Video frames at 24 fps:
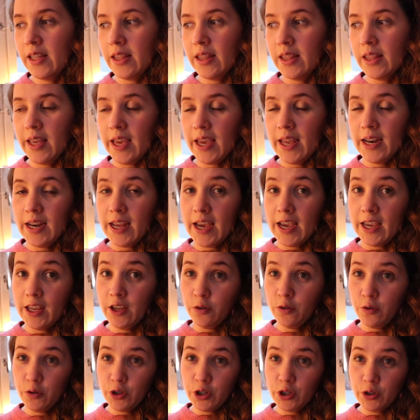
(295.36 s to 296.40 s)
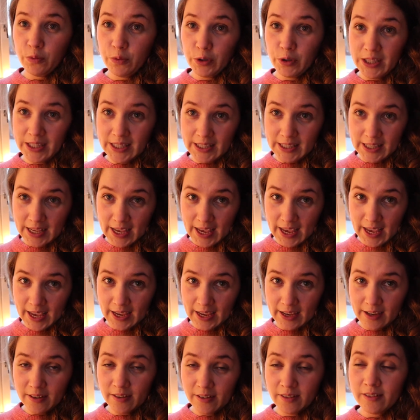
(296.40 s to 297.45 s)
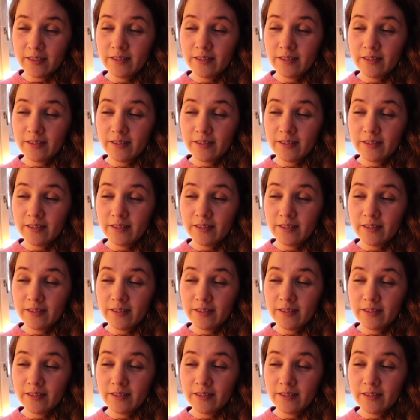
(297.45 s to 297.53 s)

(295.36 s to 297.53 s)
then I usually would say